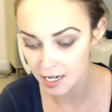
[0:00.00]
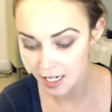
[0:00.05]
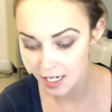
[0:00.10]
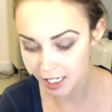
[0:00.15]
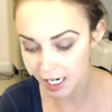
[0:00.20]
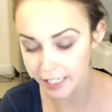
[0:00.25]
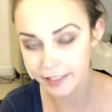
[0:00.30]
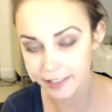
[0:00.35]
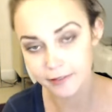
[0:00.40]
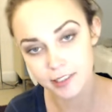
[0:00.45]

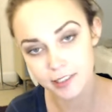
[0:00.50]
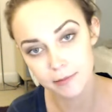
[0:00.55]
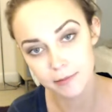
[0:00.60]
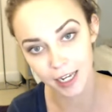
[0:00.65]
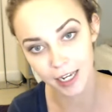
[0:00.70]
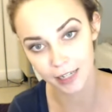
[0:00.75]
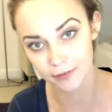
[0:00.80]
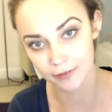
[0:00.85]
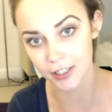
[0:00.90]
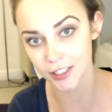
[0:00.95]
kind of some
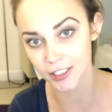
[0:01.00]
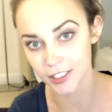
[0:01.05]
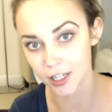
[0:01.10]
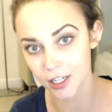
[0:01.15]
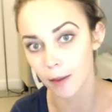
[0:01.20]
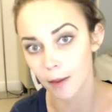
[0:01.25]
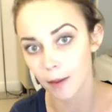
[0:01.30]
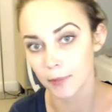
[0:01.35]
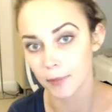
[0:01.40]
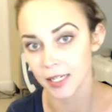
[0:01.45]
heavier
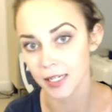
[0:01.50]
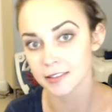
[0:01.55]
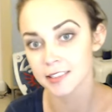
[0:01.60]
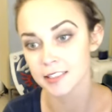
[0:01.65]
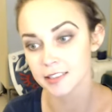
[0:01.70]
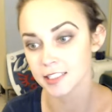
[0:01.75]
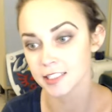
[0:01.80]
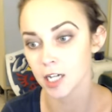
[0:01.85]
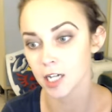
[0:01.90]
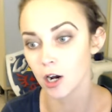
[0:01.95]
topics.
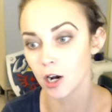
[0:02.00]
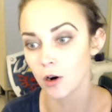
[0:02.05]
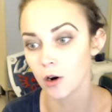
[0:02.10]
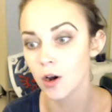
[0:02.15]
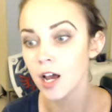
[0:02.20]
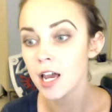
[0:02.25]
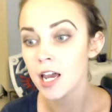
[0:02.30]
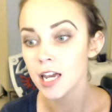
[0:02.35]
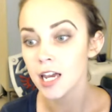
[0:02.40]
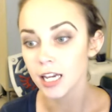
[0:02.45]
So
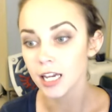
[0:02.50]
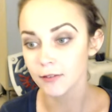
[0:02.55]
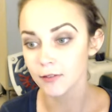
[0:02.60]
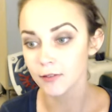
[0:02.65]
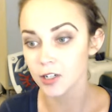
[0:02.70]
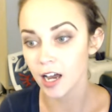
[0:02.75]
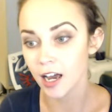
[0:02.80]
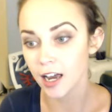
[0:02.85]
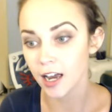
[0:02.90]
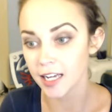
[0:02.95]
if you
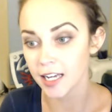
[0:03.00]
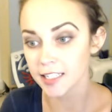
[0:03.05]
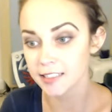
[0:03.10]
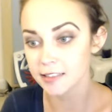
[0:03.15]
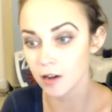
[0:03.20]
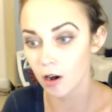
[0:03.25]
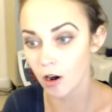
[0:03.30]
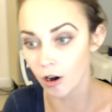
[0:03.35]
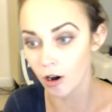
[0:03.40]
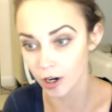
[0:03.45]
guys
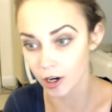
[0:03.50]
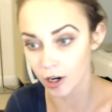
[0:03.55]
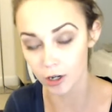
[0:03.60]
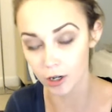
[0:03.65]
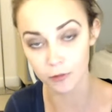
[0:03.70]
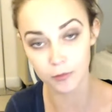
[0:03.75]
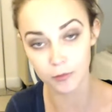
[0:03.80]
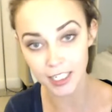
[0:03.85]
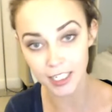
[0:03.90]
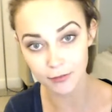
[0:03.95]
are
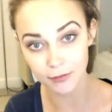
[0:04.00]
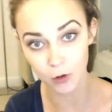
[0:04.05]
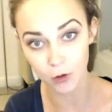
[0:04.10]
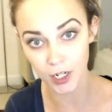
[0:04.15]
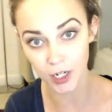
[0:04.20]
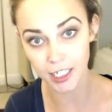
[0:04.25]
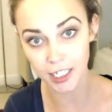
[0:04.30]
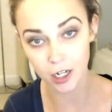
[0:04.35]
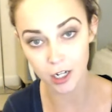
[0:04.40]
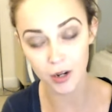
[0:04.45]
ready for
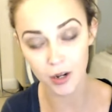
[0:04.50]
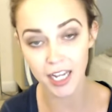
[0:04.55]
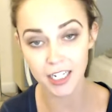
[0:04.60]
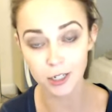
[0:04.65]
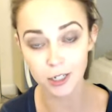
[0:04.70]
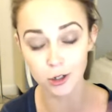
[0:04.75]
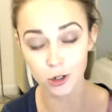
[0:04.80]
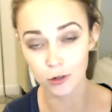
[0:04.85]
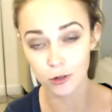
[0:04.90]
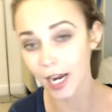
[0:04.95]
it, go ahead
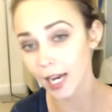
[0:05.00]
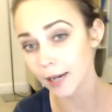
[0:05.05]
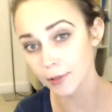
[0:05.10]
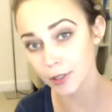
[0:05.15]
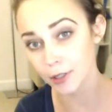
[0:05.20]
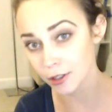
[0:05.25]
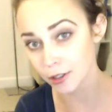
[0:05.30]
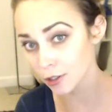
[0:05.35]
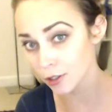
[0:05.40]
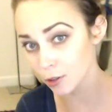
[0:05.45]
and grab
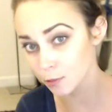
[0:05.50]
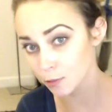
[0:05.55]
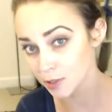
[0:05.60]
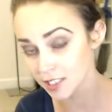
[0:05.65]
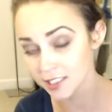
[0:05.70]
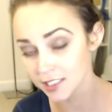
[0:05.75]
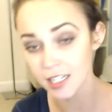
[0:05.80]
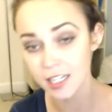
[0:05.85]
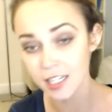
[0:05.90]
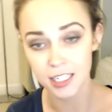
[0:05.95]
your
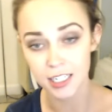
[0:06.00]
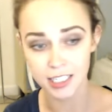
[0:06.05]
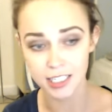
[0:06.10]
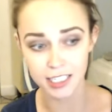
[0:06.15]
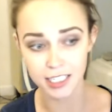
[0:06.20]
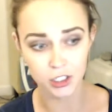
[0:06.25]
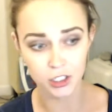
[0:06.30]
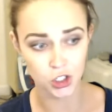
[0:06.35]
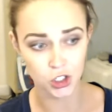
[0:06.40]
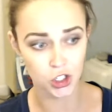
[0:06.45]
hoops,
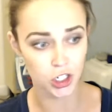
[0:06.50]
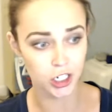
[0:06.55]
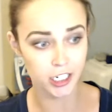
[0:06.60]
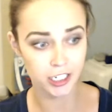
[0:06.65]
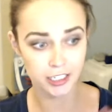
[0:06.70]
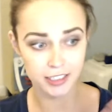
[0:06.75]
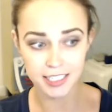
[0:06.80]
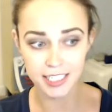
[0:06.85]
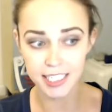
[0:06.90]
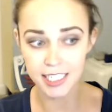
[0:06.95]
get
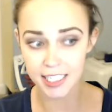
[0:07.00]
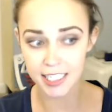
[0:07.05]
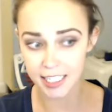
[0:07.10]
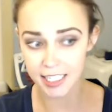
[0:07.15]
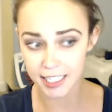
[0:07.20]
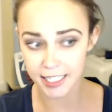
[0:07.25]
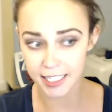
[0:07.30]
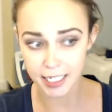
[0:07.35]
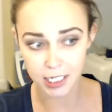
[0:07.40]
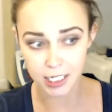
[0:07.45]
your
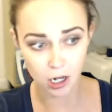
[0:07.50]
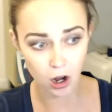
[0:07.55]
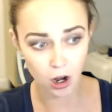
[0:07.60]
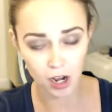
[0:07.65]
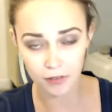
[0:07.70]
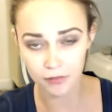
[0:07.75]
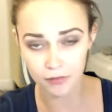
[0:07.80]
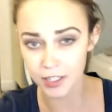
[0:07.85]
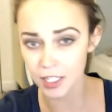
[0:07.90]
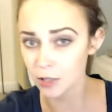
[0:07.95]
tea,
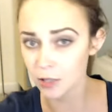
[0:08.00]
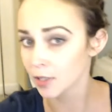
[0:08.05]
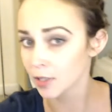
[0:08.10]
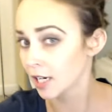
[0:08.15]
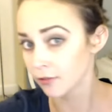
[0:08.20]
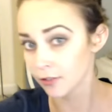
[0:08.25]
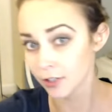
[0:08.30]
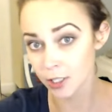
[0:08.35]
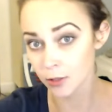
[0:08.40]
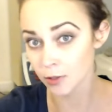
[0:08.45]
coffee,
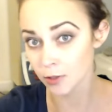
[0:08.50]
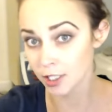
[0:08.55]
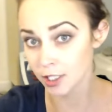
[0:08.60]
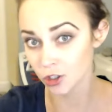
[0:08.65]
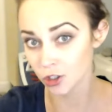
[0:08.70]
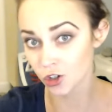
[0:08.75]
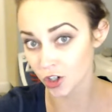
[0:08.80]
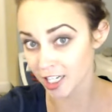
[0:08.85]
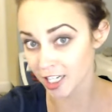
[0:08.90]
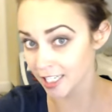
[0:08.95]
whatever you want to
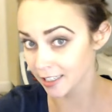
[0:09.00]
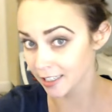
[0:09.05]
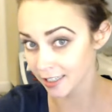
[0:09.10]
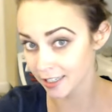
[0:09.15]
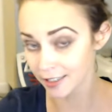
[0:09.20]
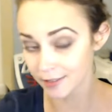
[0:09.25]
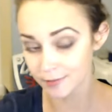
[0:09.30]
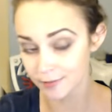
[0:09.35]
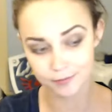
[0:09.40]
drink,